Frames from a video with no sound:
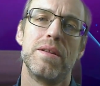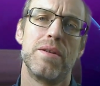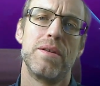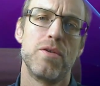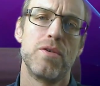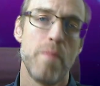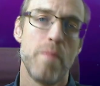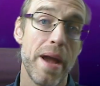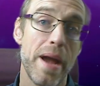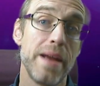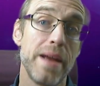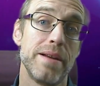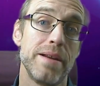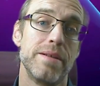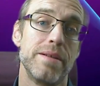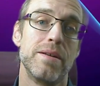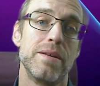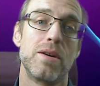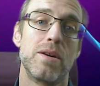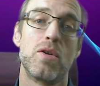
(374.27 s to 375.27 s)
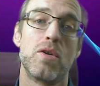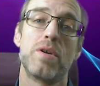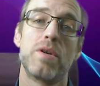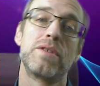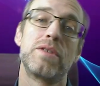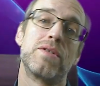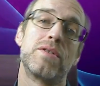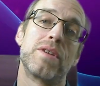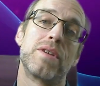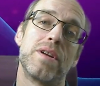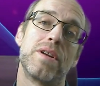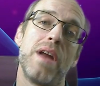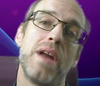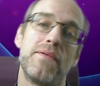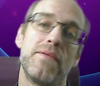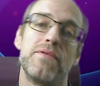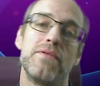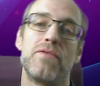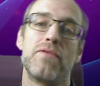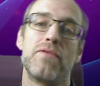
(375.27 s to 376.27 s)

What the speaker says: The domain, according to the Cynefin